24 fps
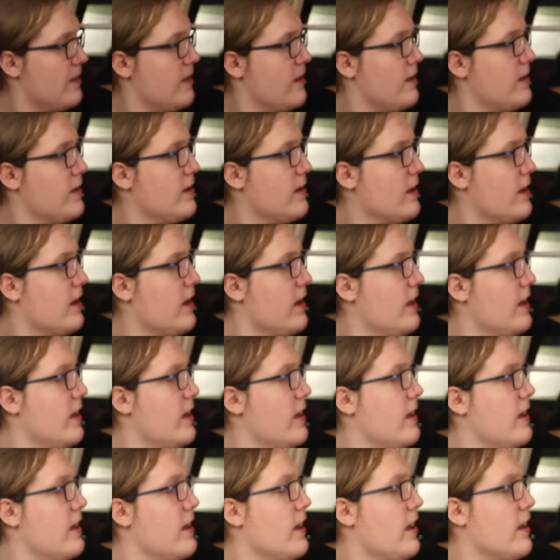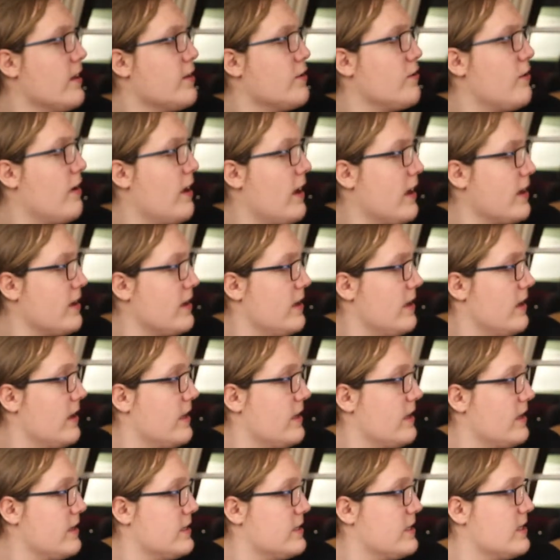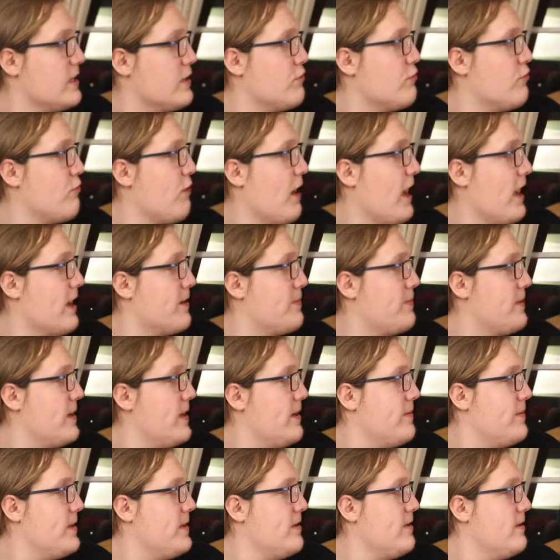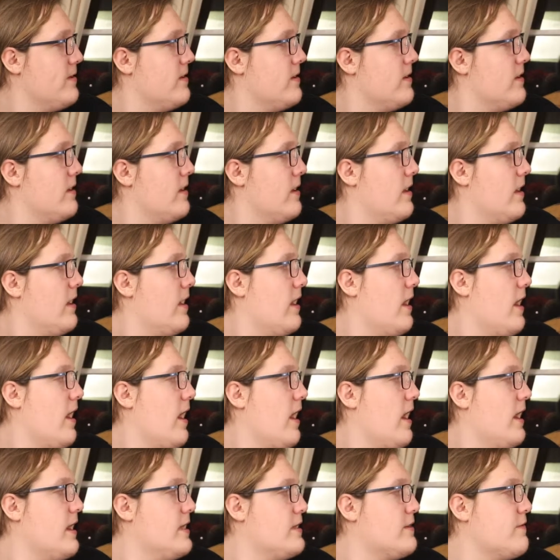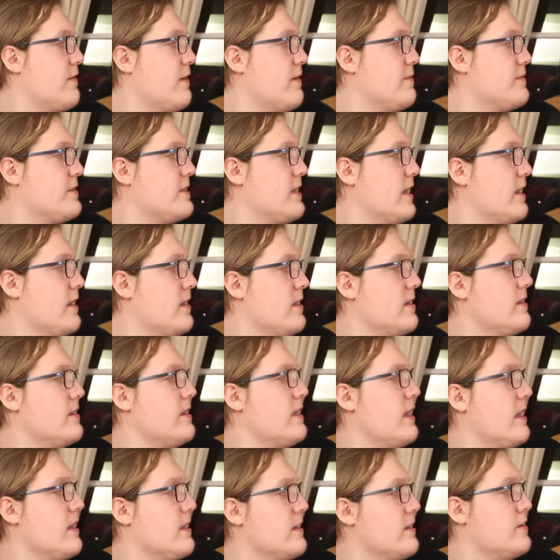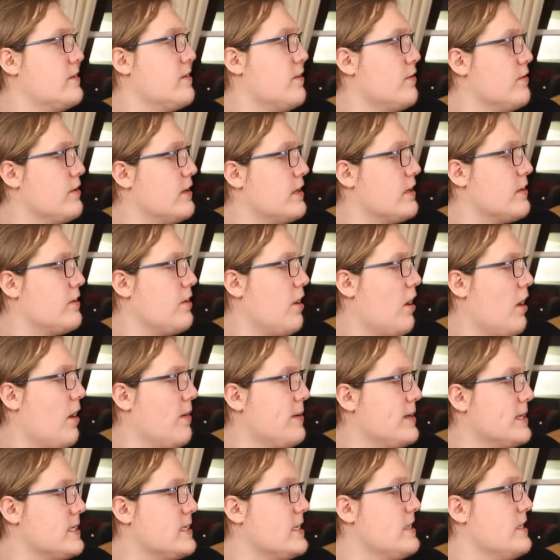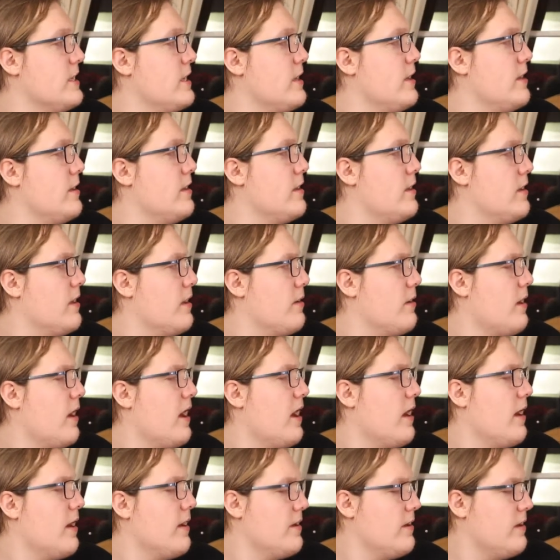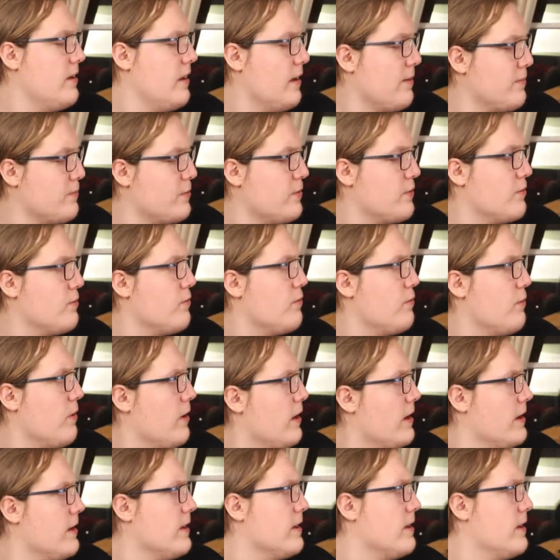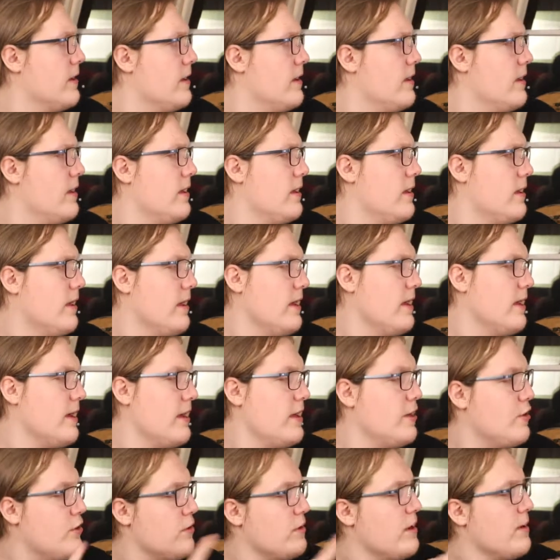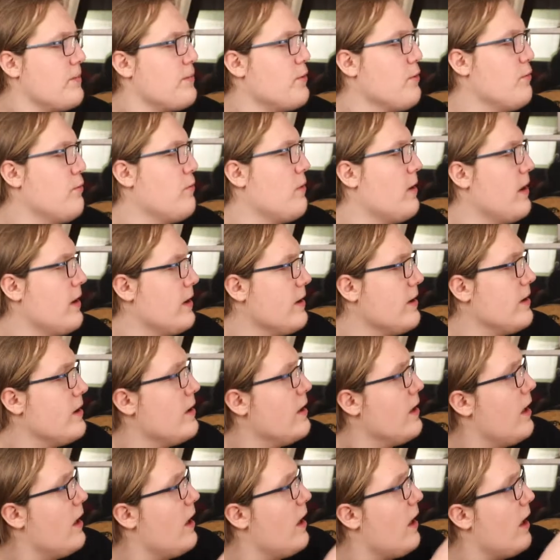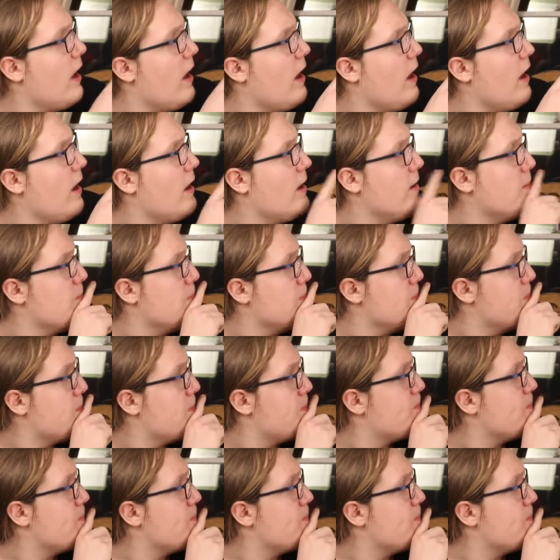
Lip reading: You got a Crack. I think it's a Crack Baby. It's from Psychedelic Donut Comics. It's number 1, issue number 1. The